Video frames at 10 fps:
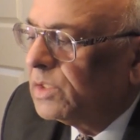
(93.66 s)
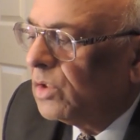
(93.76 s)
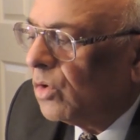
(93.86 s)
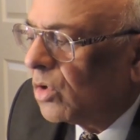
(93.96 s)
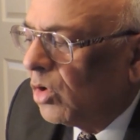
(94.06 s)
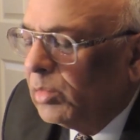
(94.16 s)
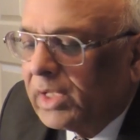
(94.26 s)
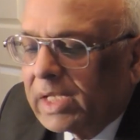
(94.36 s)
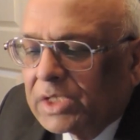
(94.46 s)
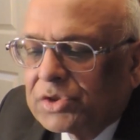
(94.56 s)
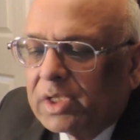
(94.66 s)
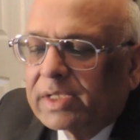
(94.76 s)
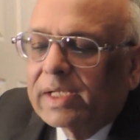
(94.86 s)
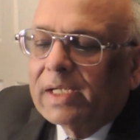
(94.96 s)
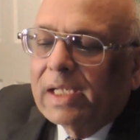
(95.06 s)
is no communication
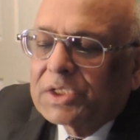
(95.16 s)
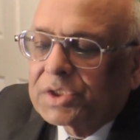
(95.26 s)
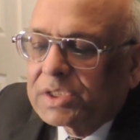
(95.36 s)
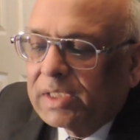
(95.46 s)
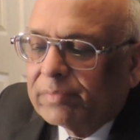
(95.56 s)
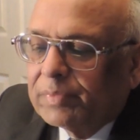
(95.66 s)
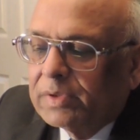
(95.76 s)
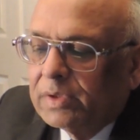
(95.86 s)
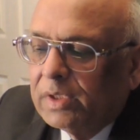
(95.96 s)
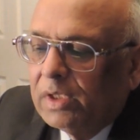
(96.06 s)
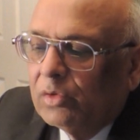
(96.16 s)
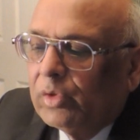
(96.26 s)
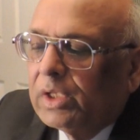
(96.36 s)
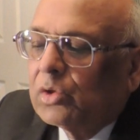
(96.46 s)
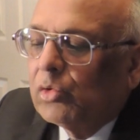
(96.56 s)
in a relationship,
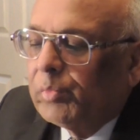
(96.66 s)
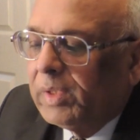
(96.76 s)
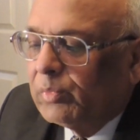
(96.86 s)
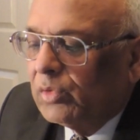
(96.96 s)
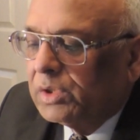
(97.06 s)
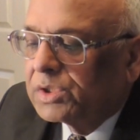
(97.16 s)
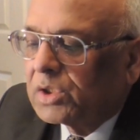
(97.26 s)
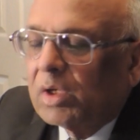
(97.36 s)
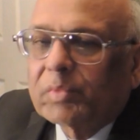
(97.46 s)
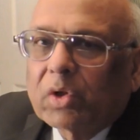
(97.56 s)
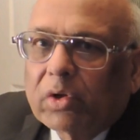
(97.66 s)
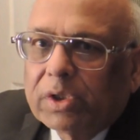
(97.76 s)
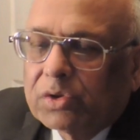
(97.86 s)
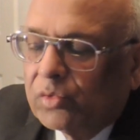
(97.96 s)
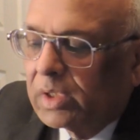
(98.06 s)
when two people stop
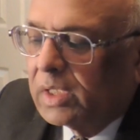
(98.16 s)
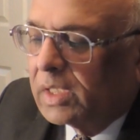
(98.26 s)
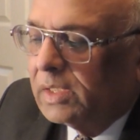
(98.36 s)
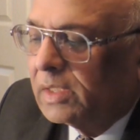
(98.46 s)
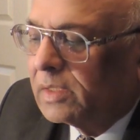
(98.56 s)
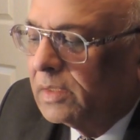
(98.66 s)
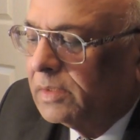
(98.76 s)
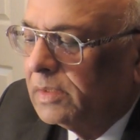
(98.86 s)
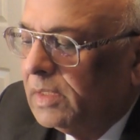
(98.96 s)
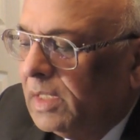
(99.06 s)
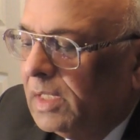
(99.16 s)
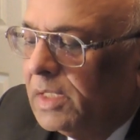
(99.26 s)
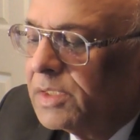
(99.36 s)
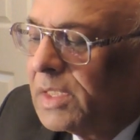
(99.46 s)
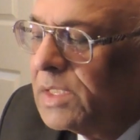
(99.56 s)
talking to one another,
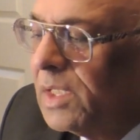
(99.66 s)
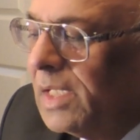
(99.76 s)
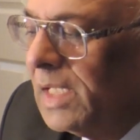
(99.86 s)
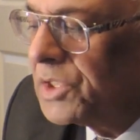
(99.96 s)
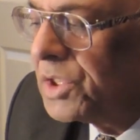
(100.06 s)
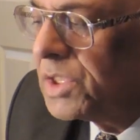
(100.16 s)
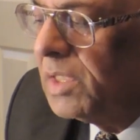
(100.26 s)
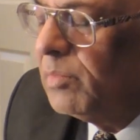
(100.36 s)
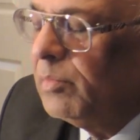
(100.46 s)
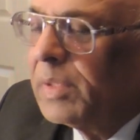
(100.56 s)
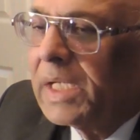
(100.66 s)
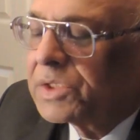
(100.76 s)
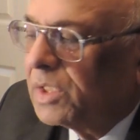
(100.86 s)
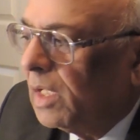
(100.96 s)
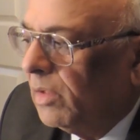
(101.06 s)
such a relationship
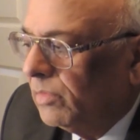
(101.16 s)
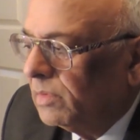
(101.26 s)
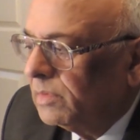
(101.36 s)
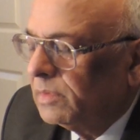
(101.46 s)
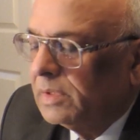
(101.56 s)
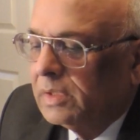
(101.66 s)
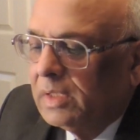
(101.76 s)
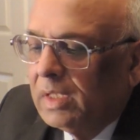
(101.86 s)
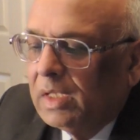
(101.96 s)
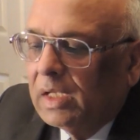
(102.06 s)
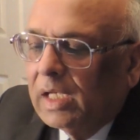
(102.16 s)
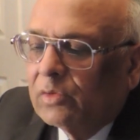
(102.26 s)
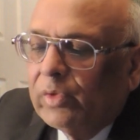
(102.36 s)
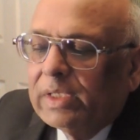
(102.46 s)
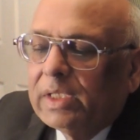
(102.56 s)
breaks down.
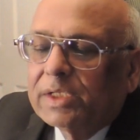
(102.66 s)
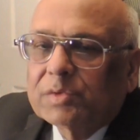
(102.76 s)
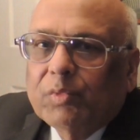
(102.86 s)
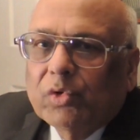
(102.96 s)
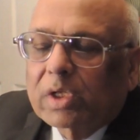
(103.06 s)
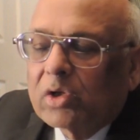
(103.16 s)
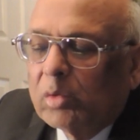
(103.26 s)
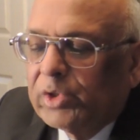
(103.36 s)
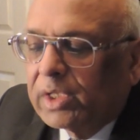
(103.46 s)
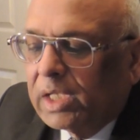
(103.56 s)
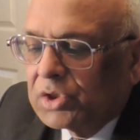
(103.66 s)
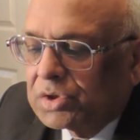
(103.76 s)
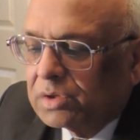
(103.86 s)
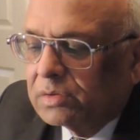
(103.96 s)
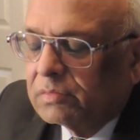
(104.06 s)
And when there is poor
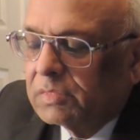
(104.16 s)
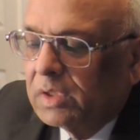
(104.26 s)
communication,